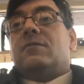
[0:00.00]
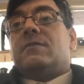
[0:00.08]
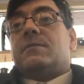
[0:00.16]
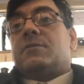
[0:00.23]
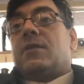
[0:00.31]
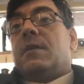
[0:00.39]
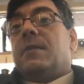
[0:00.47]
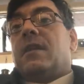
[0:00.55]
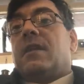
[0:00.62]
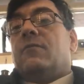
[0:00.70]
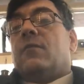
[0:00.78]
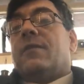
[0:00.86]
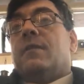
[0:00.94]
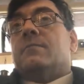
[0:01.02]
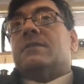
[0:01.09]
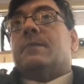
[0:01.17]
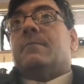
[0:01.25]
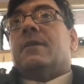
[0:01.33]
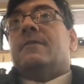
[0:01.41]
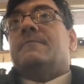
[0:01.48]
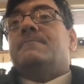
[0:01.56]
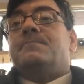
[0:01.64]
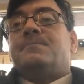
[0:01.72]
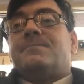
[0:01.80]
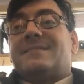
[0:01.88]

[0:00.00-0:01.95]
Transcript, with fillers: Let me know you subscribed. I'll give you a thumbs up.